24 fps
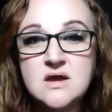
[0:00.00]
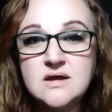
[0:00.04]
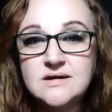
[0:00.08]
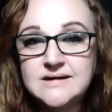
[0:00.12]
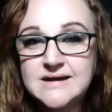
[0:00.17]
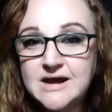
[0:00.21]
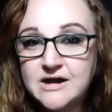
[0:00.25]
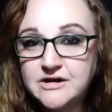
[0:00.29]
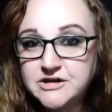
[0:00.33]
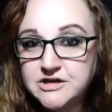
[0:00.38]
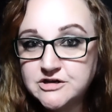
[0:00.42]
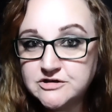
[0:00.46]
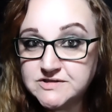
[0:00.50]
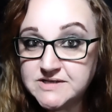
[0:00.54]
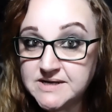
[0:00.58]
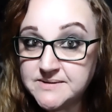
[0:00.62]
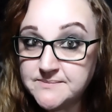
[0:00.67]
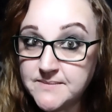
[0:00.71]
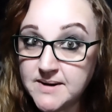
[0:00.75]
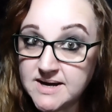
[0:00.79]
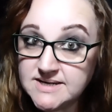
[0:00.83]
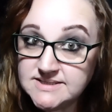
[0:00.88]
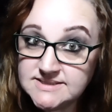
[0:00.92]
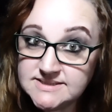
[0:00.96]
Now, using
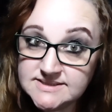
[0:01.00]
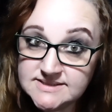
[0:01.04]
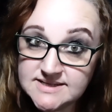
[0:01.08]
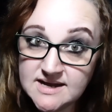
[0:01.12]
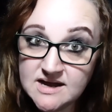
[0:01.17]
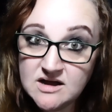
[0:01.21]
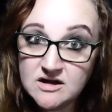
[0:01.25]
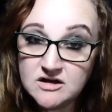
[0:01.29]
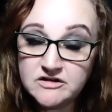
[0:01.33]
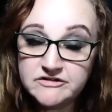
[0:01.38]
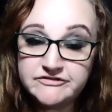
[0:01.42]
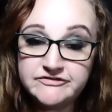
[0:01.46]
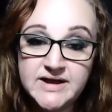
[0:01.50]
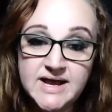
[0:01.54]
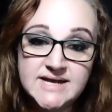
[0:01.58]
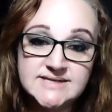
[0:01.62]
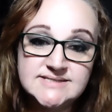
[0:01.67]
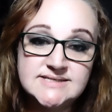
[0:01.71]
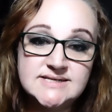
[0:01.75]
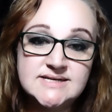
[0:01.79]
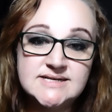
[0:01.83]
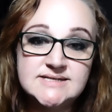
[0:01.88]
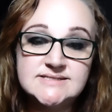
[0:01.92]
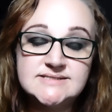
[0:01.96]
myself
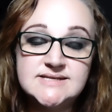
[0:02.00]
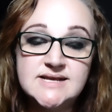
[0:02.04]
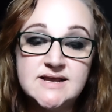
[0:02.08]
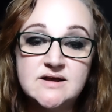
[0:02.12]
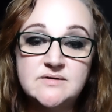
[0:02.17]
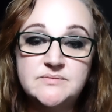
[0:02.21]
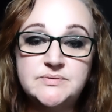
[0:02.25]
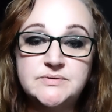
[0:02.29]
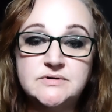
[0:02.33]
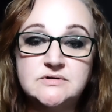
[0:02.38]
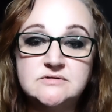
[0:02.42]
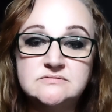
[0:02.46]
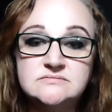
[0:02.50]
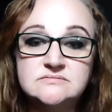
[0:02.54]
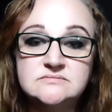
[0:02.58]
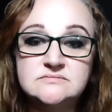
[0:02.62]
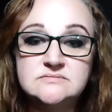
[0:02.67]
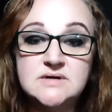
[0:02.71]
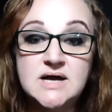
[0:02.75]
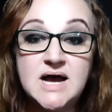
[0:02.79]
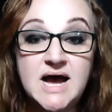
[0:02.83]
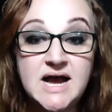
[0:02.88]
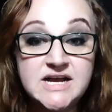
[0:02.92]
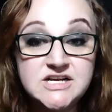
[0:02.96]
as an example,
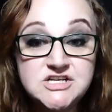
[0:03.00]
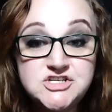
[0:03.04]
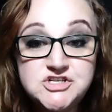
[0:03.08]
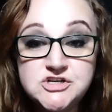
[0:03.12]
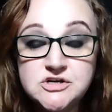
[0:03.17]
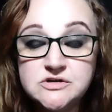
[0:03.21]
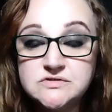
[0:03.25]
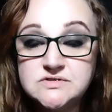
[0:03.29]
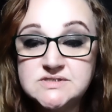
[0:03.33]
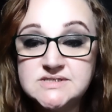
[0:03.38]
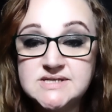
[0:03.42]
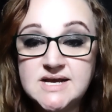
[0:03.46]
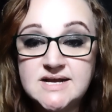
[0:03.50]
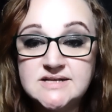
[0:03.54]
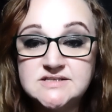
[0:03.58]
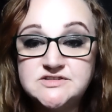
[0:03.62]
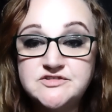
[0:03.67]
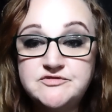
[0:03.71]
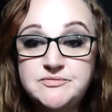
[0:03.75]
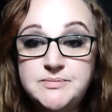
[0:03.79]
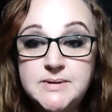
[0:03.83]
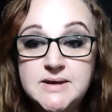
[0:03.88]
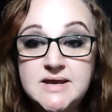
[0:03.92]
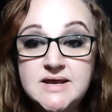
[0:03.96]
I showed signs
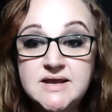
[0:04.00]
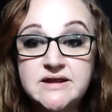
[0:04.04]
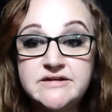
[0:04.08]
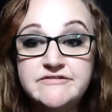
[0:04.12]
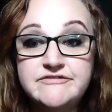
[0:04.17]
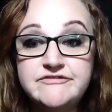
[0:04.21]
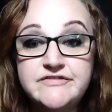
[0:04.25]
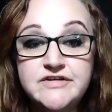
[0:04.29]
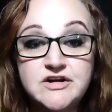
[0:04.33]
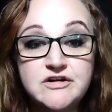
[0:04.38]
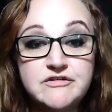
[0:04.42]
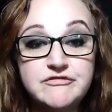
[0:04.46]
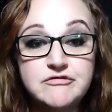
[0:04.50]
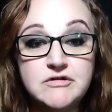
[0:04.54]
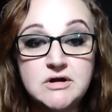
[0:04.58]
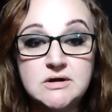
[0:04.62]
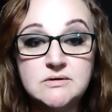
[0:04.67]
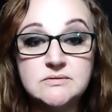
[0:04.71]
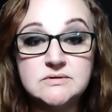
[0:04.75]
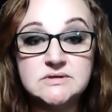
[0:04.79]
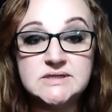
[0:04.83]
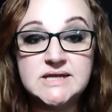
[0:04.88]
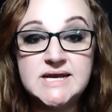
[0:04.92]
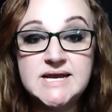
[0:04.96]
of being in fear
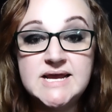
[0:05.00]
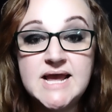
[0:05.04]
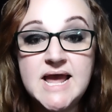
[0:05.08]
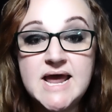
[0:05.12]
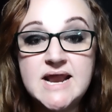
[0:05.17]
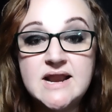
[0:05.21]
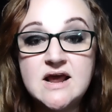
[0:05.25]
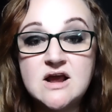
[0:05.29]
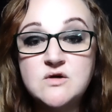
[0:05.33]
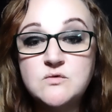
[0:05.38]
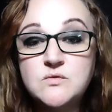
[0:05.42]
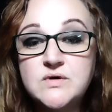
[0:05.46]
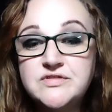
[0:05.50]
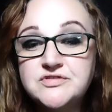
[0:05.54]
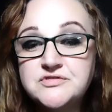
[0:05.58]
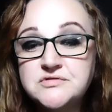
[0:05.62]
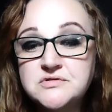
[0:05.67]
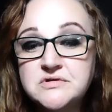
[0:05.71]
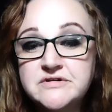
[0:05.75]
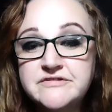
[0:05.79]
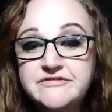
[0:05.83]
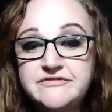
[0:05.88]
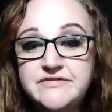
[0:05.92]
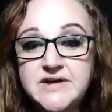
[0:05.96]
frequently, and I went
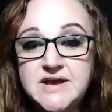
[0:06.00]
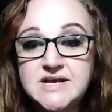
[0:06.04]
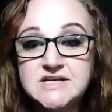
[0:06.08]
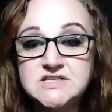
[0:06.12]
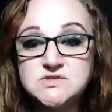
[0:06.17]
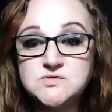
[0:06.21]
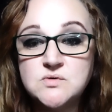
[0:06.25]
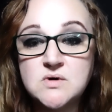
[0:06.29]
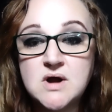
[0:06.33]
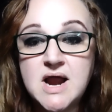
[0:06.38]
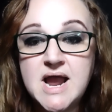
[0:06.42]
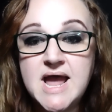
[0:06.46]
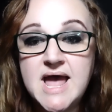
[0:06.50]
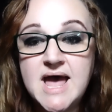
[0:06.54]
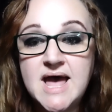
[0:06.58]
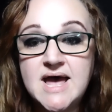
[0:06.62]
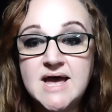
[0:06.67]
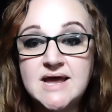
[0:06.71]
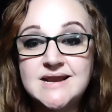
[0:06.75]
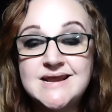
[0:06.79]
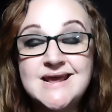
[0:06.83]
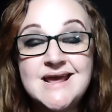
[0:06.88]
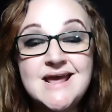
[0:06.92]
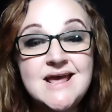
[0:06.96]
through a phase where I
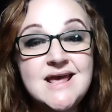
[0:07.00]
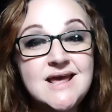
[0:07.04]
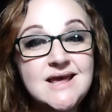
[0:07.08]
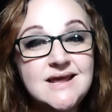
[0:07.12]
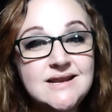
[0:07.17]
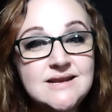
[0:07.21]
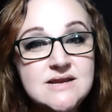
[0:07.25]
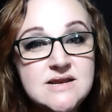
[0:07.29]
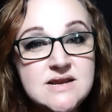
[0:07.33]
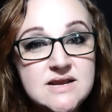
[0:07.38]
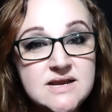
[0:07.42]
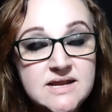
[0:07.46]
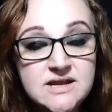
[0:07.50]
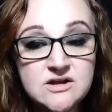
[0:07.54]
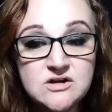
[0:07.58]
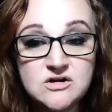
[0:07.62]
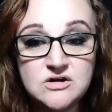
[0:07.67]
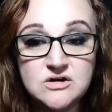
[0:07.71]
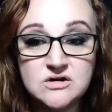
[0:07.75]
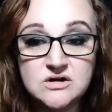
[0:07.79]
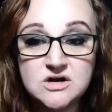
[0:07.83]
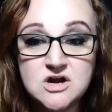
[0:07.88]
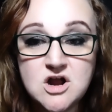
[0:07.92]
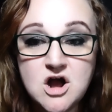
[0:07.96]
had
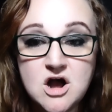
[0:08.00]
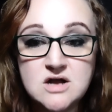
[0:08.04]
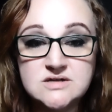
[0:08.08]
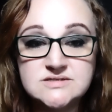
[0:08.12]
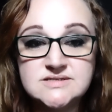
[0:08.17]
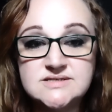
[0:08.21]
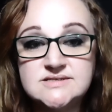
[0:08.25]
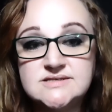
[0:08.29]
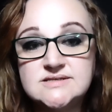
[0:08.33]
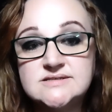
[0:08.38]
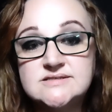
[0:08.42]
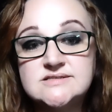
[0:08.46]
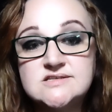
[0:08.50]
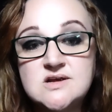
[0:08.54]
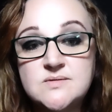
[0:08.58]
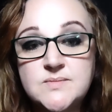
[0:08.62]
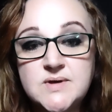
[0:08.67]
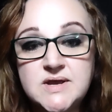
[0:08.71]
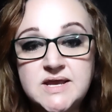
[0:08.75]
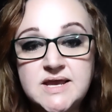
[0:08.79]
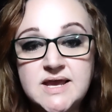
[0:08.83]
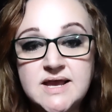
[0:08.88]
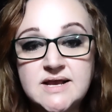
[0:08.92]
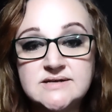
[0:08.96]
near constant
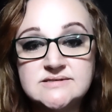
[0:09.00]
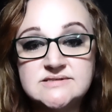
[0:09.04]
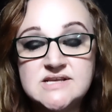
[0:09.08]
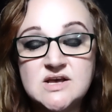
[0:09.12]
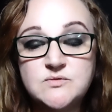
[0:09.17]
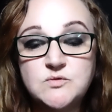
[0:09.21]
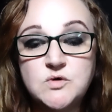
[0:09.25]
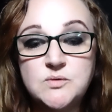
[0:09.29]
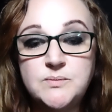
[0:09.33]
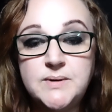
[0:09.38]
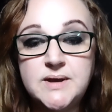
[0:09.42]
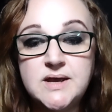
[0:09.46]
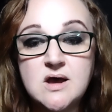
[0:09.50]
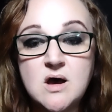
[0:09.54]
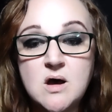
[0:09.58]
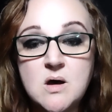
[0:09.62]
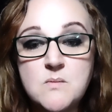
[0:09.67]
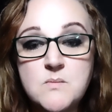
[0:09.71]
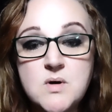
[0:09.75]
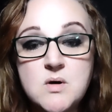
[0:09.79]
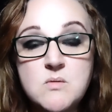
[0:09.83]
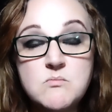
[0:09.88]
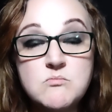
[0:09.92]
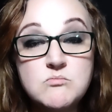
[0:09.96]
stomach aches that would
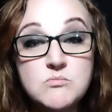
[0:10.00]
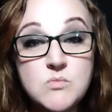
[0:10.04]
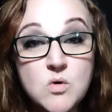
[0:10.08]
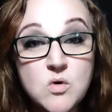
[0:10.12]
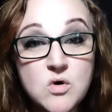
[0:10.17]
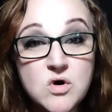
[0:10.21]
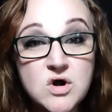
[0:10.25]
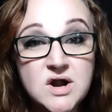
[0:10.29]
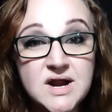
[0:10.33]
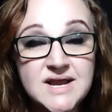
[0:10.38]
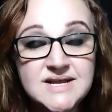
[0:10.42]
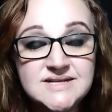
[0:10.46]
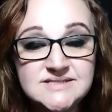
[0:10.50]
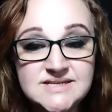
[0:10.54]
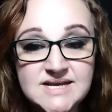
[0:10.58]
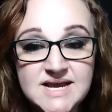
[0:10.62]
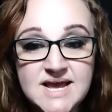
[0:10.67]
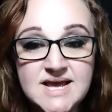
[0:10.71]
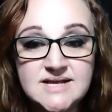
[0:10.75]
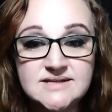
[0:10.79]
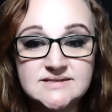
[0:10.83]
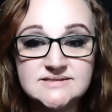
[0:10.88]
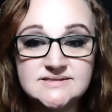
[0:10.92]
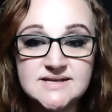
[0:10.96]
become more
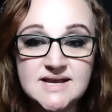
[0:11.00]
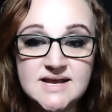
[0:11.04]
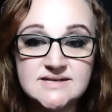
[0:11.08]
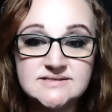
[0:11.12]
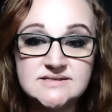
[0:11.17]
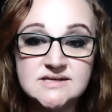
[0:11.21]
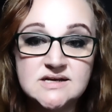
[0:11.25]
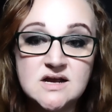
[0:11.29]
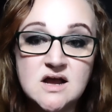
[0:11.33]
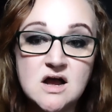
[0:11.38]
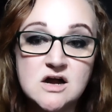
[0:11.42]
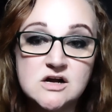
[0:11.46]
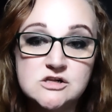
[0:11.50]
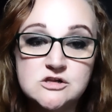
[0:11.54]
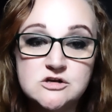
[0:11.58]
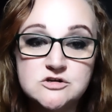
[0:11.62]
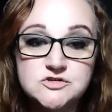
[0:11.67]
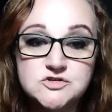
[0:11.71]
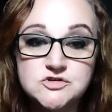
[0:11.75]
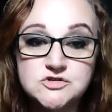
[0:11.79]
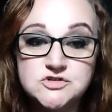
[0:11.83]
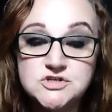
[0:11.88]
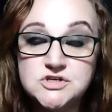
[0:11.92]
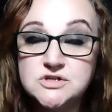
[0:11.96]
intense as it got
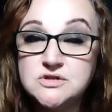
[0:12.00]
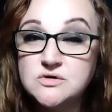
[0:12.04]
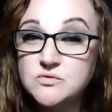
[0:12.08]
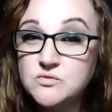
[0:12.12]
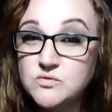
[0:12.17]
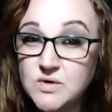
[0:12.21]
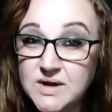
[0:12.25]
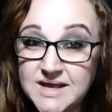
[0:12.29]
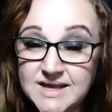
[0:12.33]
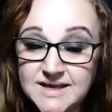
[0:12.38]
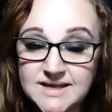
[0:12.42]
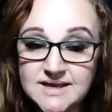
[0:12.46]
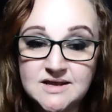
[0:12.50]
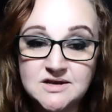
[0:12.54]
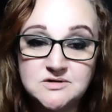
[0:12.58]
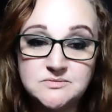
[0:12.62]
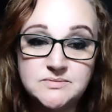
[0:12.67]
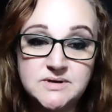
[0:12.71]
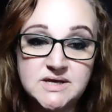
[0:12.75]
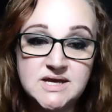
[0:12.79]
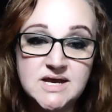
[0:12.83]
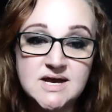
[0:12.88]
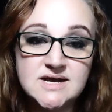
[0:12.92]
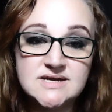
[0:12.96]
closer to the weekend,
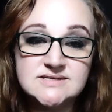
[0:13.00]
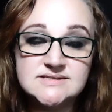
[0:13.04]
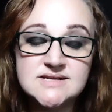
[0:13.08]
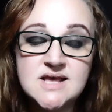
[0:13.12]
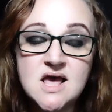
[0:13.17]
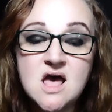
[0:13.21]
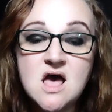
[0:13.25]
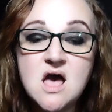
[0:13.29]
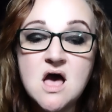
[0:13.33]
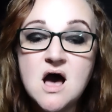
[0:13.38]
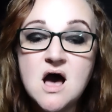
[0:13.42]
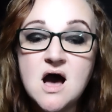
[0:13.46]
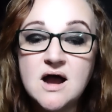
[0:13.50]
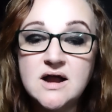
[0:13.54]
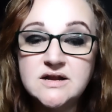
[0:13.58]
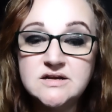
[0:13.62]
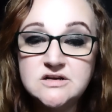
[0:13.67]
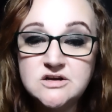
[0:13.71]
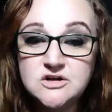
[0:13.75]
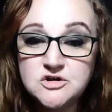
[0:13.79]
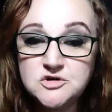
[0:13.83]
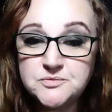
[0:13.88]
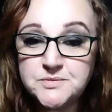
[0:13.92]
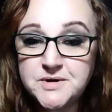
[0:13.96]
because I
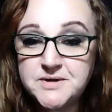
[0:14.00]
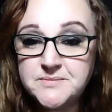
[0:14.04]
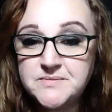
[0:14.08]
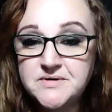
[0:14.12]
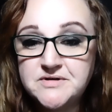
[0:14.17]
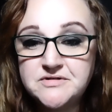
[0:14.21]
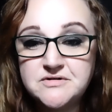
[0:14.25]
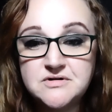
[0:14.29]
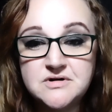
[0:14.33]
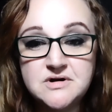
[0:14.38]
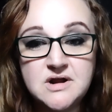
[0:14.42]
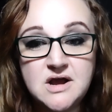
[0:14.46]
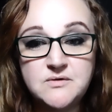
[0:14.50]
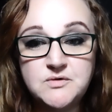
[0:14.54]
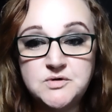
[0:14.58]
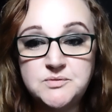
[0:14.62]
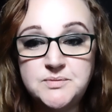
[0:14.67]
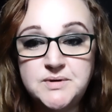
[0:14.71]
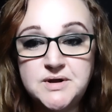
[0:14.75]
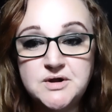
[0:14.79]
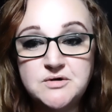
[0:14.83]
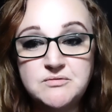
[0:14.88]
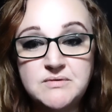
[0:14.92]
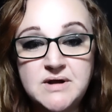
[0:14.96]
knew my mother and I would
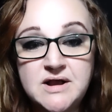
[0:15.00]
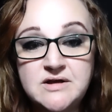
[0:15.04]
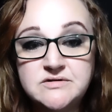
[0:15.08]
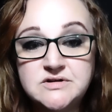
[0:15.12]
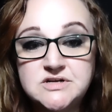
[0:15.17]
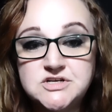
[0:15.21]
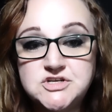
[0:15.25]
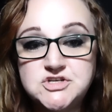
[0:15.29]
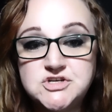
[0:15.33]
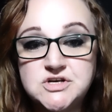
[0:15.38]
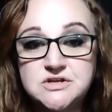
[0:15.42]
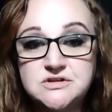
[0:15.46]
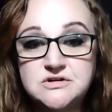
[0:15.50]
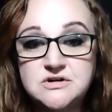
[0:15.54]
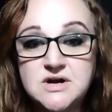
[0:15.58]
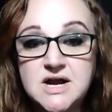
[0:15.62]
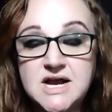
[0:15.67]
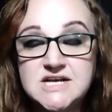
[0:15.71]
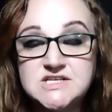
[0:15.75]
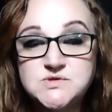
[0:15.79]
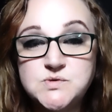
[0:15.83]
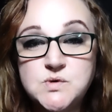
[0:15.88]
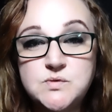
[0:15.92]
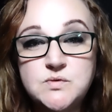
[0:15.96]
be around each other
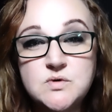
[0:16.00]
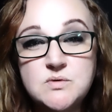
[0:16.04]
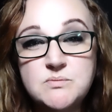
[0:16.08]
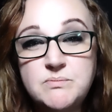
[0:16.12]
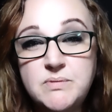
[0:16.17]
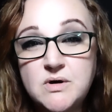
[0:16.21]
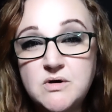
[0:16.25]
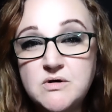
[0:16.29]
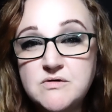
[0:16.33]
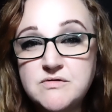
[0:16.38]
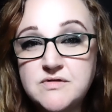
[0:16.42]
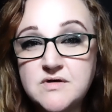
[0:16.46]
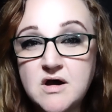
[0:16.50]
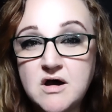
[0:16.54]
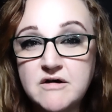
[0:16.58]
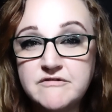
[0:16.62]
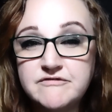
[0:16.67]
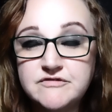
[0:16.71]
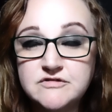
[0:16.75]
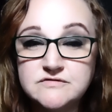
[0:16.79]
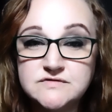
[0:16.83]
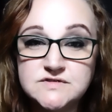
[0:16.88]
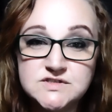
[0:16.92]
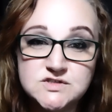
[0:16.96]
as we were both
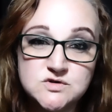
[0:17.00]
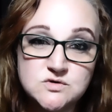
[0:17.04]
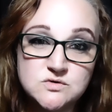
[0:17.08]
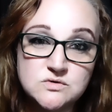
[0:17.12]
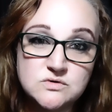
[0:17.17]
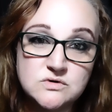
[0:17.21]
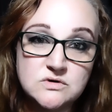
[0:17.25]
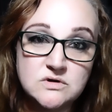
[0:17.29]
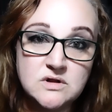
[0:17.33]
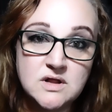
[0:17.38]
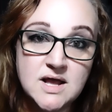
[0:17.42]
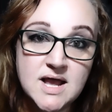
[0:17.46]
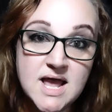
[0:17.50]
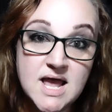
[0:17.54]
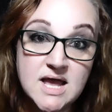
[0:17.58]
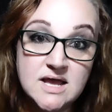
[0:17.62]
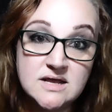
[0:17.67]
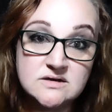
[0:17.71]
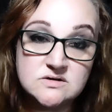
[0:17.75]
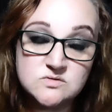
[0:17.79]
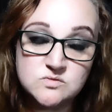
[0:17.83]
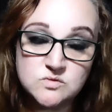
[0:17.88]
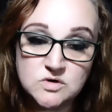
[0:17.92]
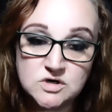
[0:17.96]
off of school
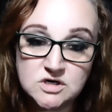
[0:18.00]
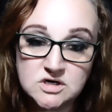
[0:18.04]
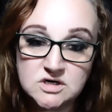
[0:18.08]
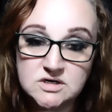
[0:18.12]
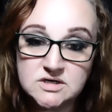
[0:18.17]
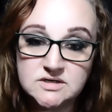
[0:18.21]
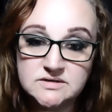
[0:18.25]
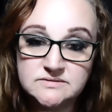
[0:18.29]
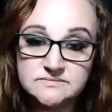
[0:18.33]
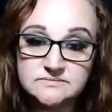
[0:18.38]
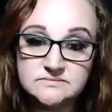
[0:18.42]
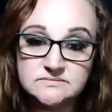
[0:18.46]
and work.